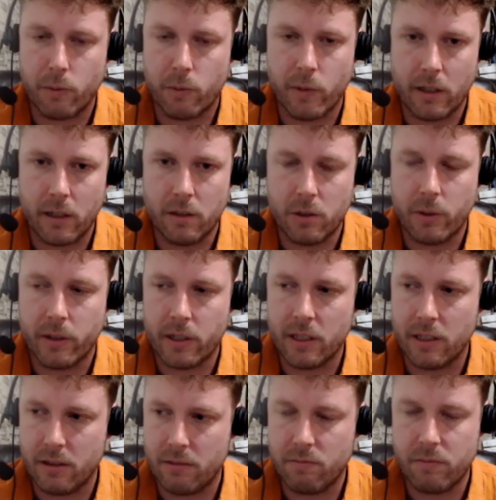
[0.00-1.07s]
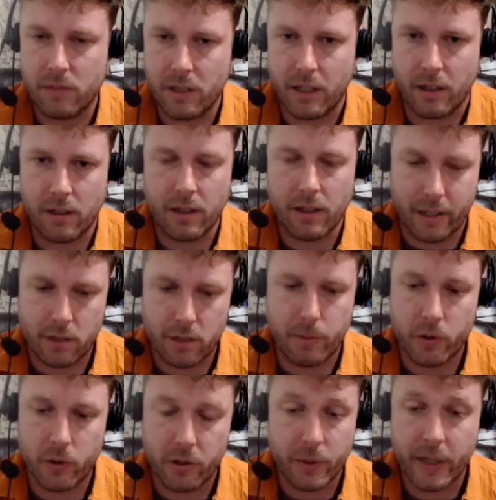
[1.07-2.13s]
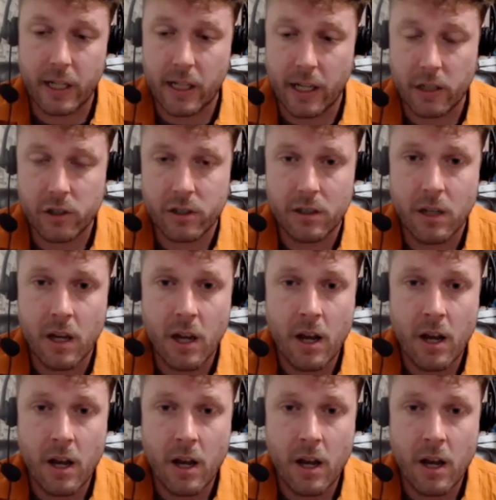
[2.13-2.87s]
regulatory exposure to radiation,